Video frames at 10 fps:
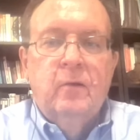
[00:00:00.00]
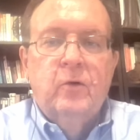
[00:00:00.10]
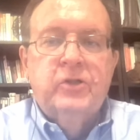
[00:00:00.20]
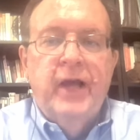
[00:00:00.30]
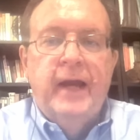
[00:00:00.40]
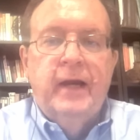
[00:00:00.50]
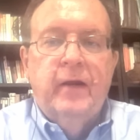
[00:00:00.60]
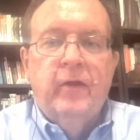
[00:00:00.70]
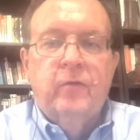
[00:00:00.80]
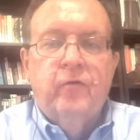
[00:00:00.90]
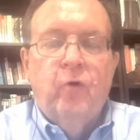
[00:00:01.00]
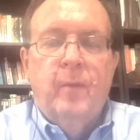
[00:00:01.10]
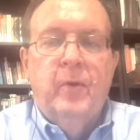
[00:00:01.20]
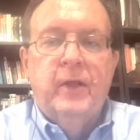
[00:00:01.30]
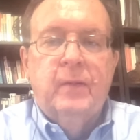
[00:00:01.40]
which added another
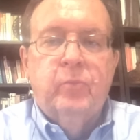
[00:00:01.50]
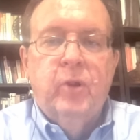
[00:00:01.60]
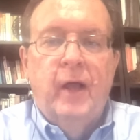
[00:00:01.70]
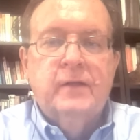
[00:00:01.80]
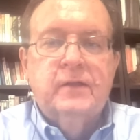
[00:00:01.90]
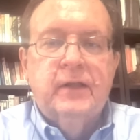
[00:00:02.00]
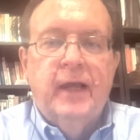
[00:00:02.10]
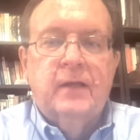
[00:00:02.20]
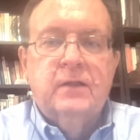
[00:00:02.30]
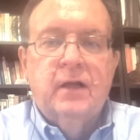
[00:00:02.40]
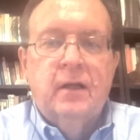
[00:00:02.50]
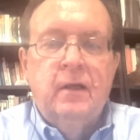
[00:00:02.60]
4 billion plus to get uh,